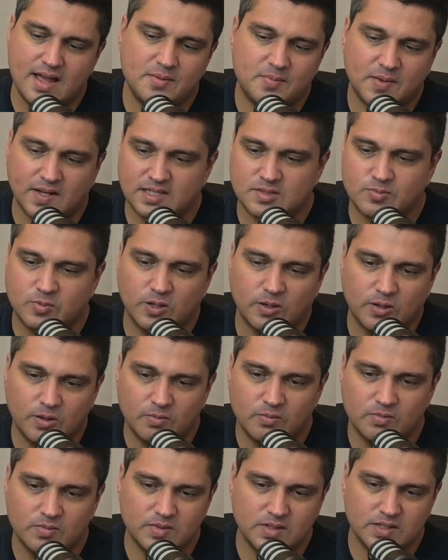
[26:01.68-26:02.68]
Apex
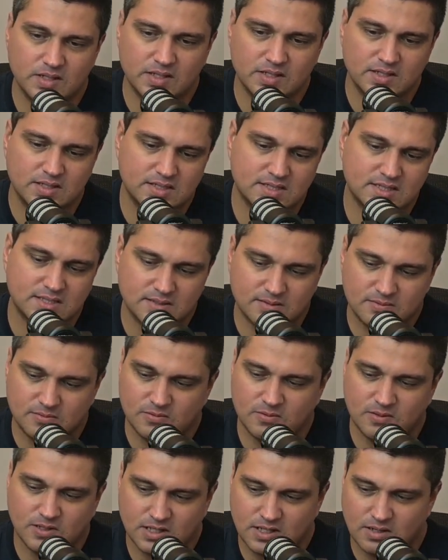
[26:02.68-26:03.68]
program is
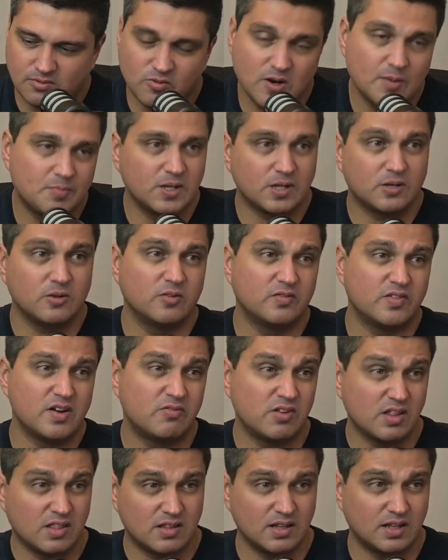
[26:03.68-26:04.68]
like a replica of
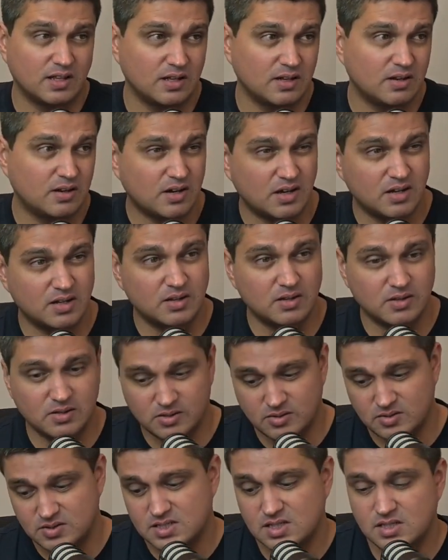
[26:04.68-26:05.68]
everything I
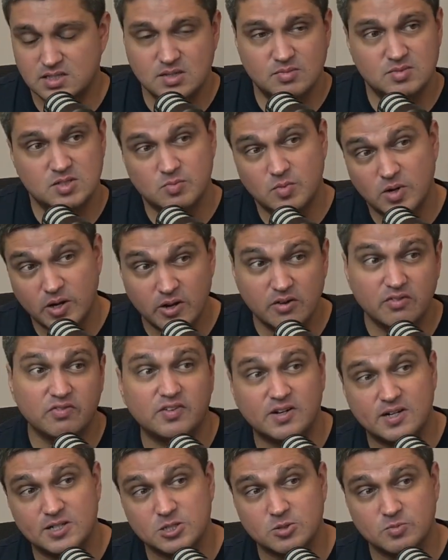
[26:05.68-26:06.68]
use in terms of my own
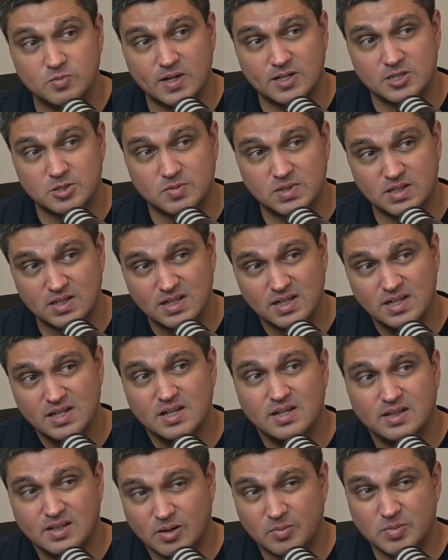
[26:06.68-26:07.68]
financial management
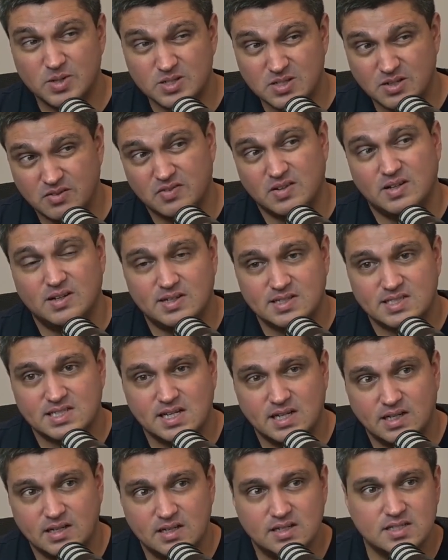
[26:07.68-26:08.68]
that I've been doing for the last
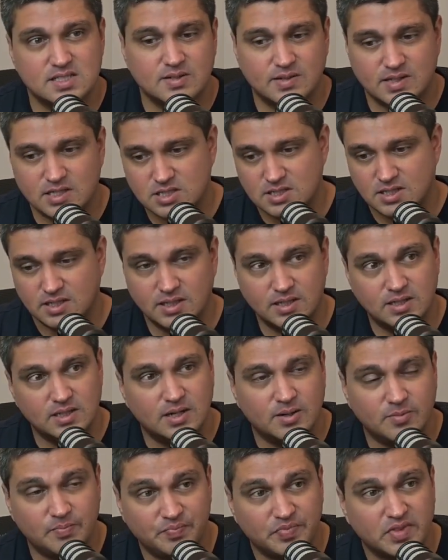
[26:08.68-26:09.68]
10 years to actually
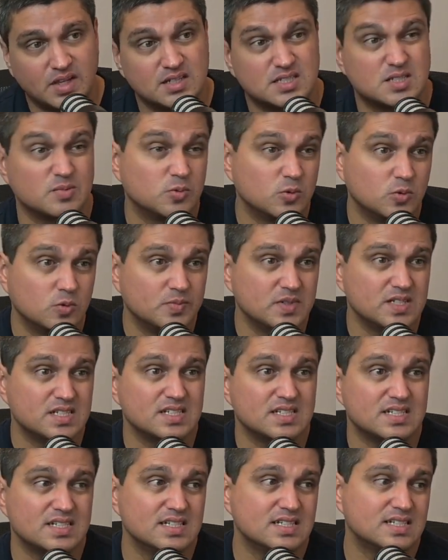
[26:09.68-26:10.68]
support
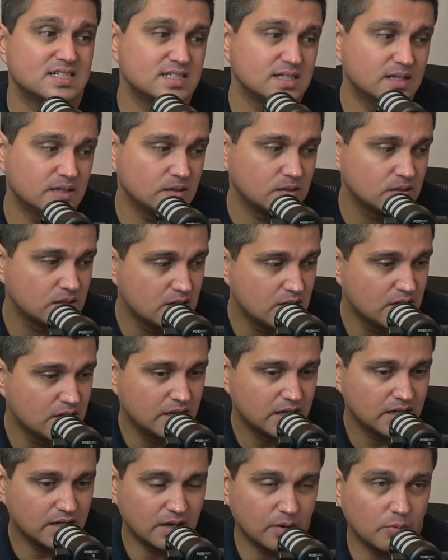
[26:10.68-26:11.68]
businesses. So,
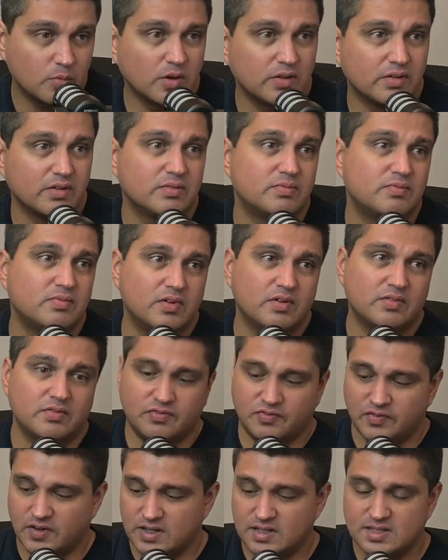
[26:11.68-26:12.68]
one of the
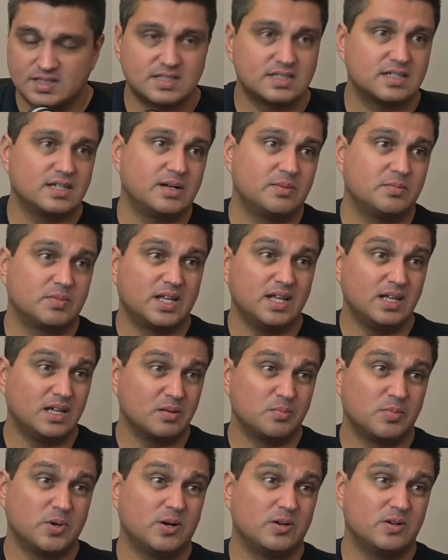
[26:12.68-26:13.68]
first key
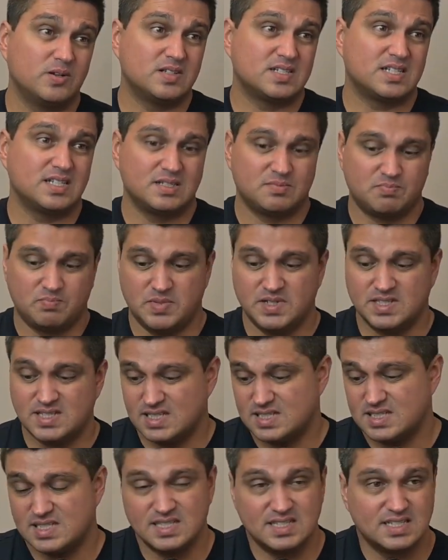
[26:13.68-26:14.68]
components is
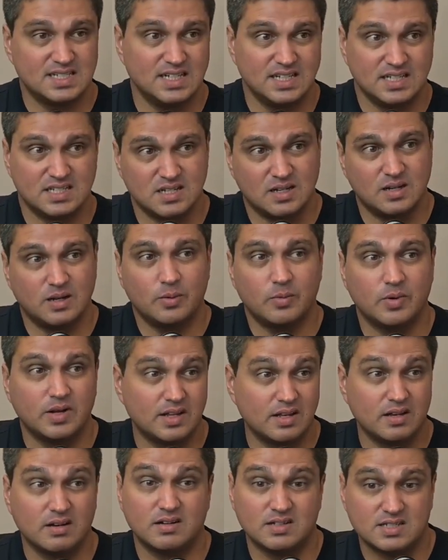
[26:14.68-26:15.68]
businesses need to know where
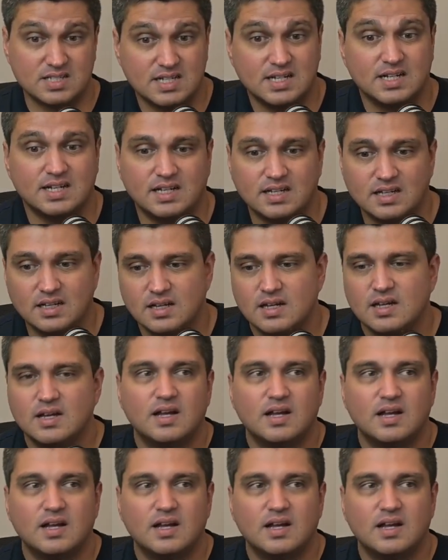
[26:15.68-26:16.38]
they are today.